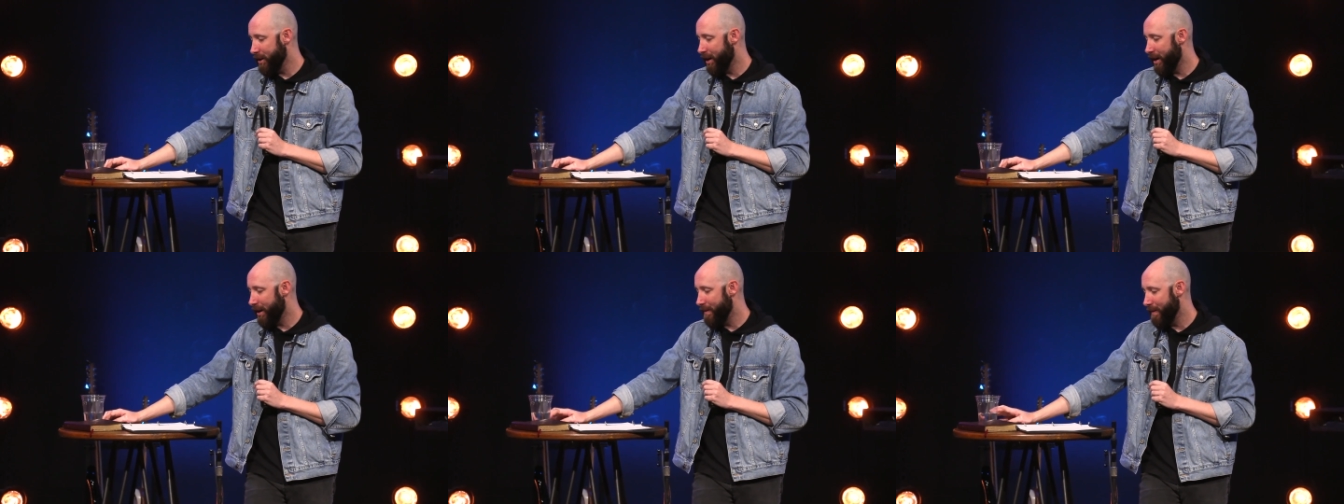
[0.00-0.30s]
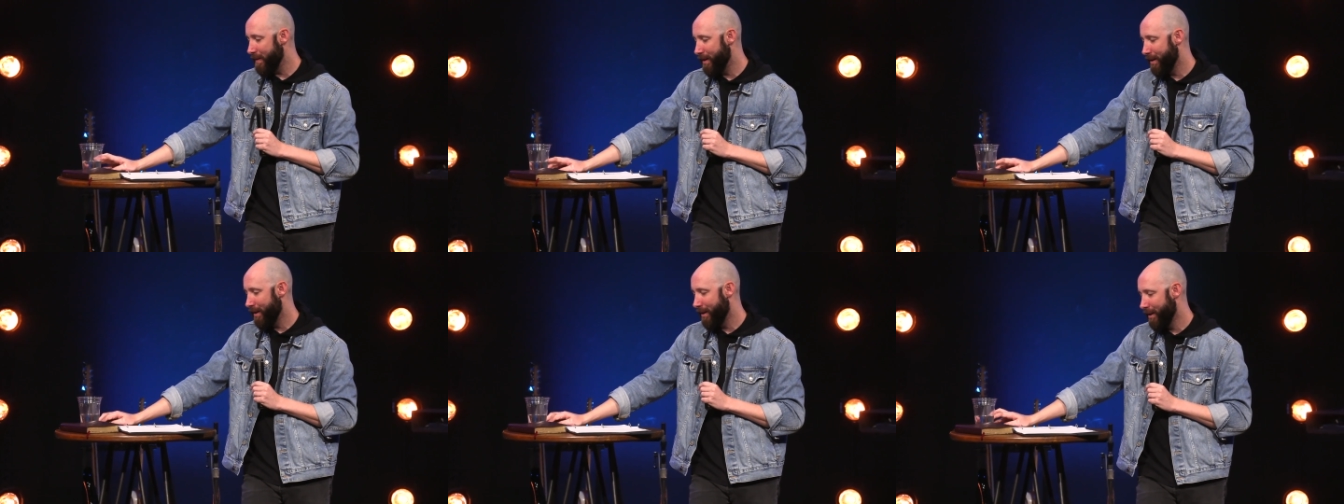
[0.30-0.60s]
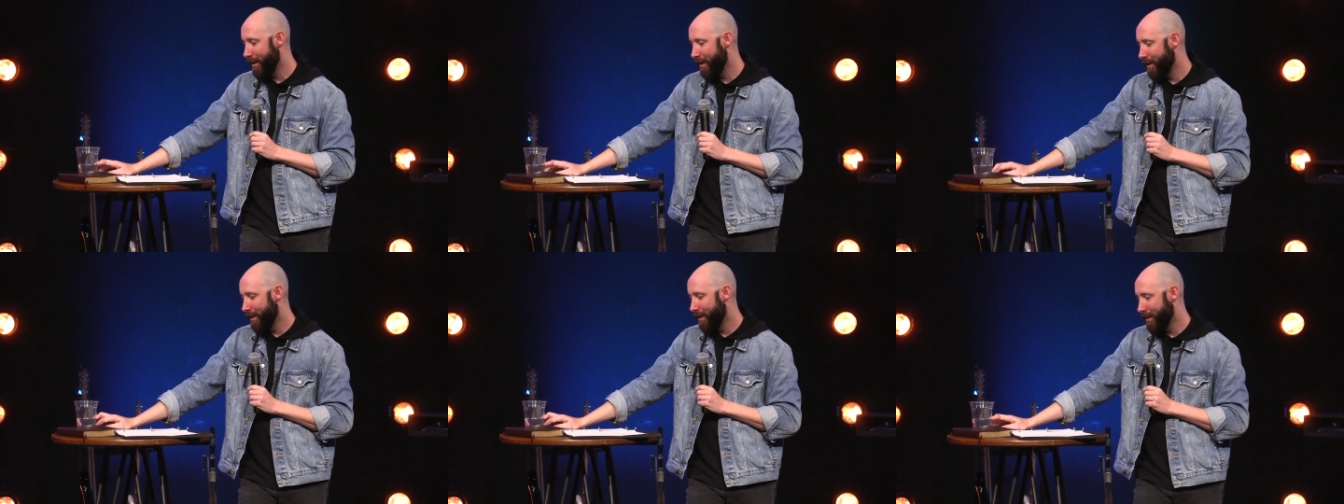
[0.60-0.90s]
uh,
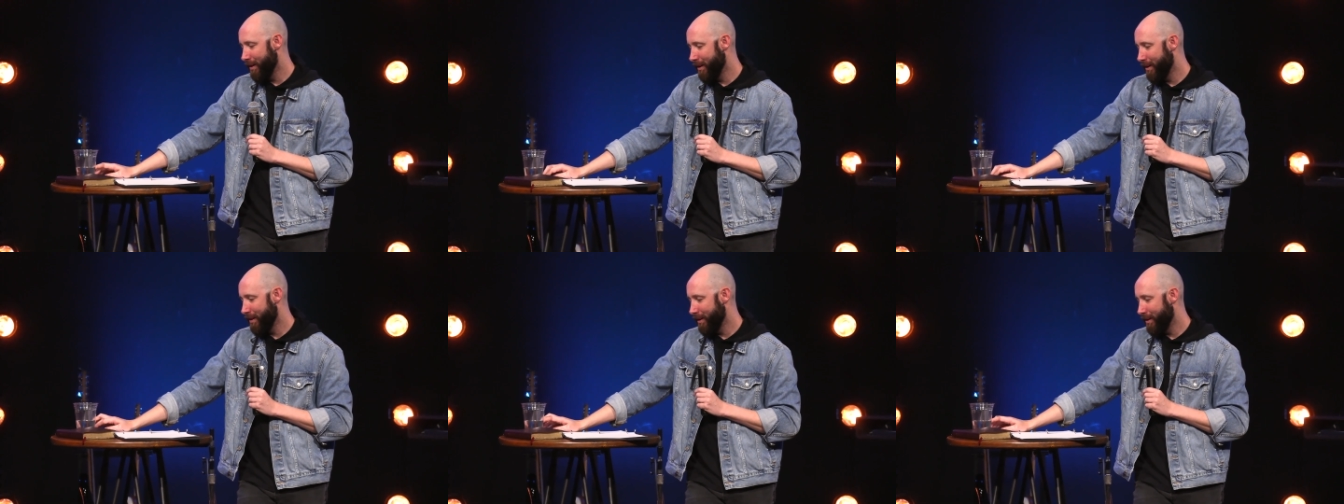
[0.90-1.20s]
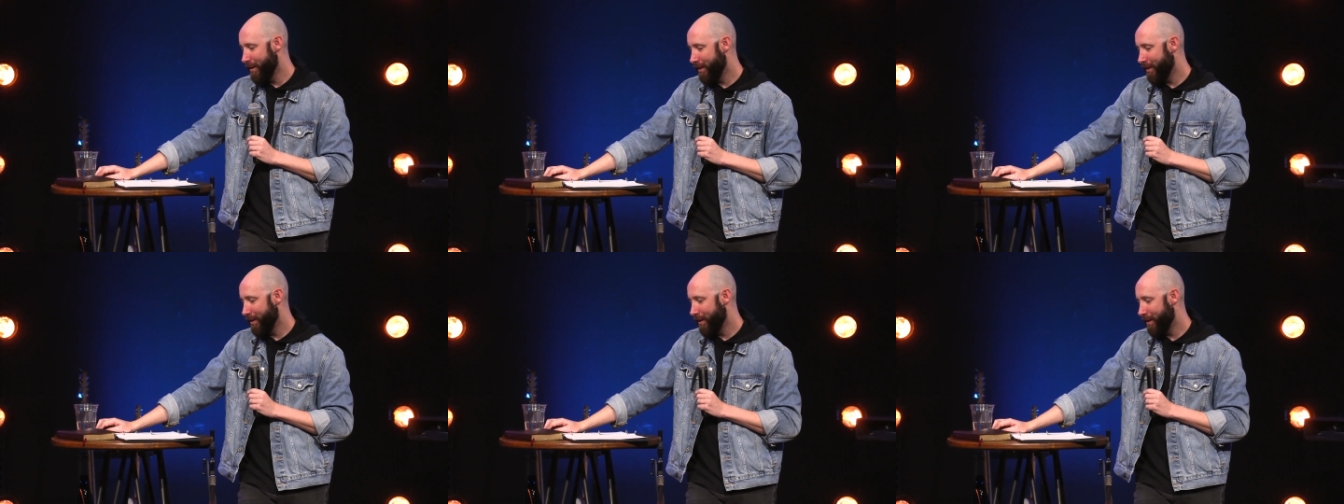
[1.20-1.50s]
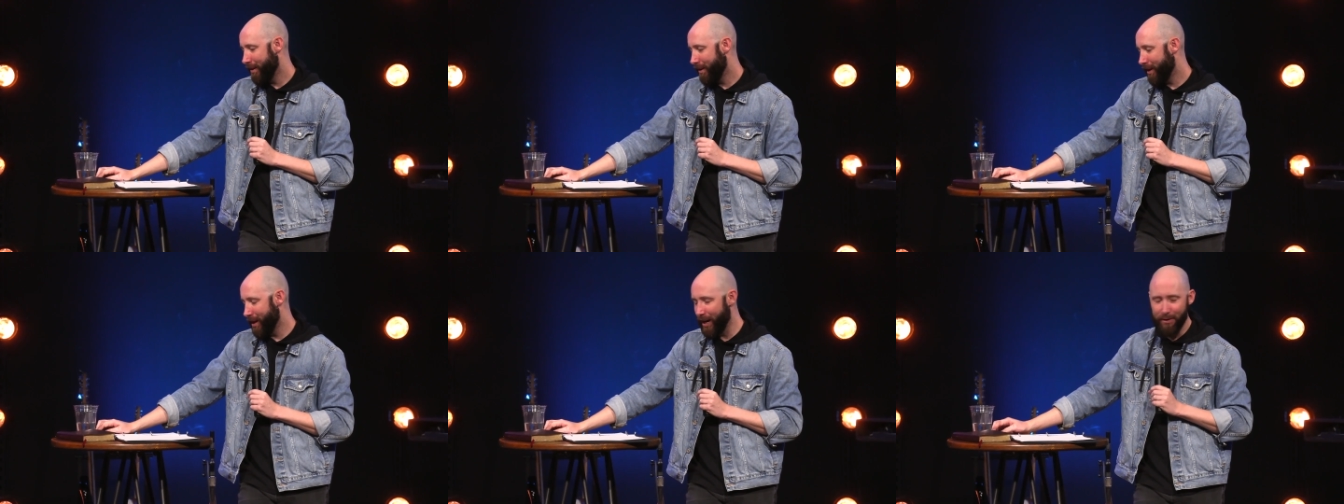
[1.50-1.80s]

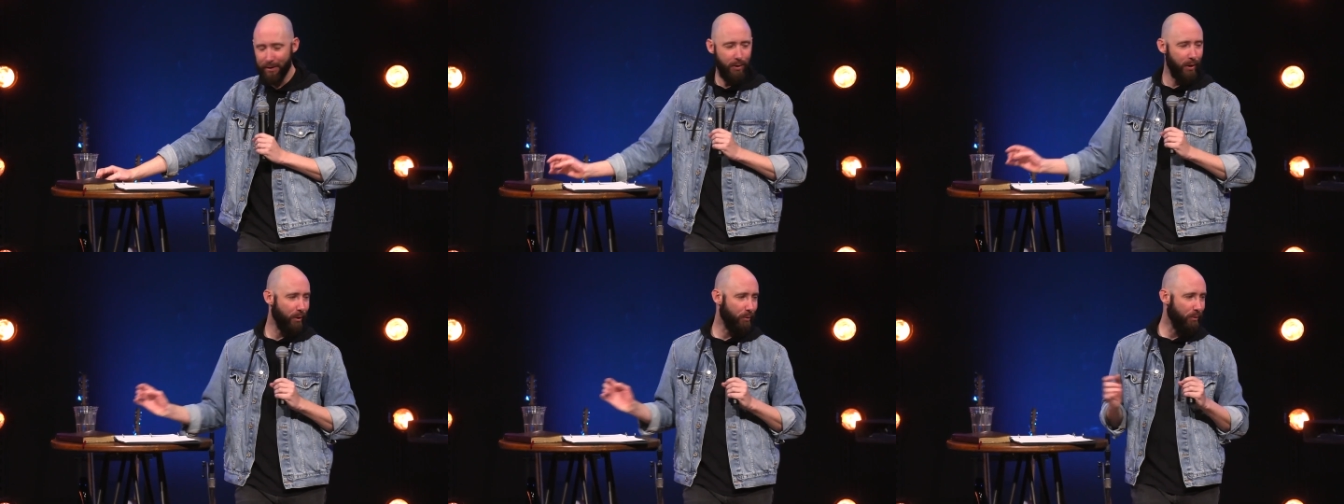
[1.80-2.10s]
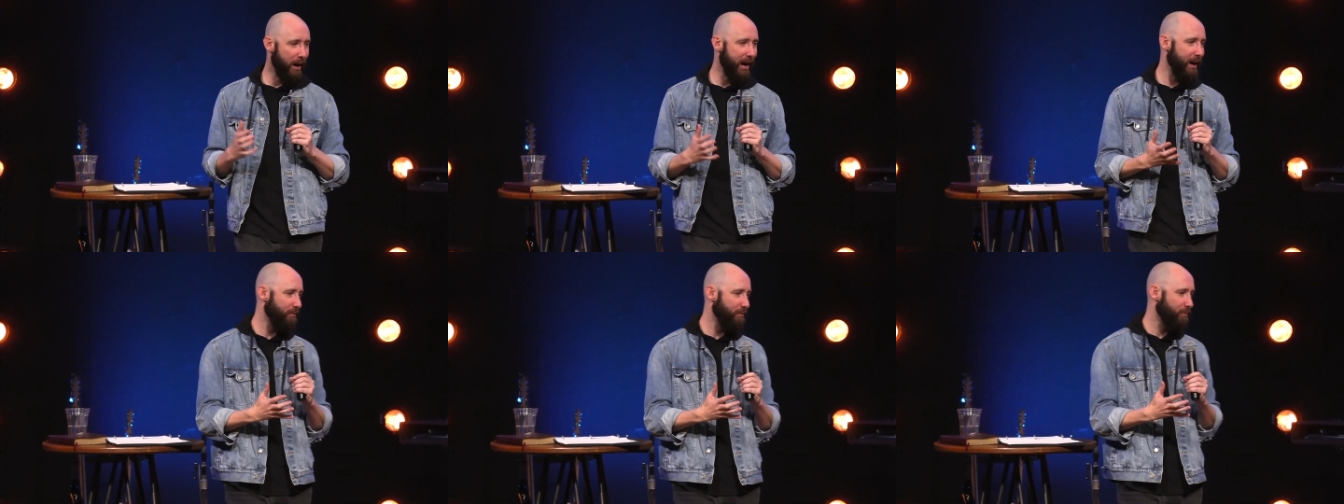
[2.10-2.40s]
can I do a rant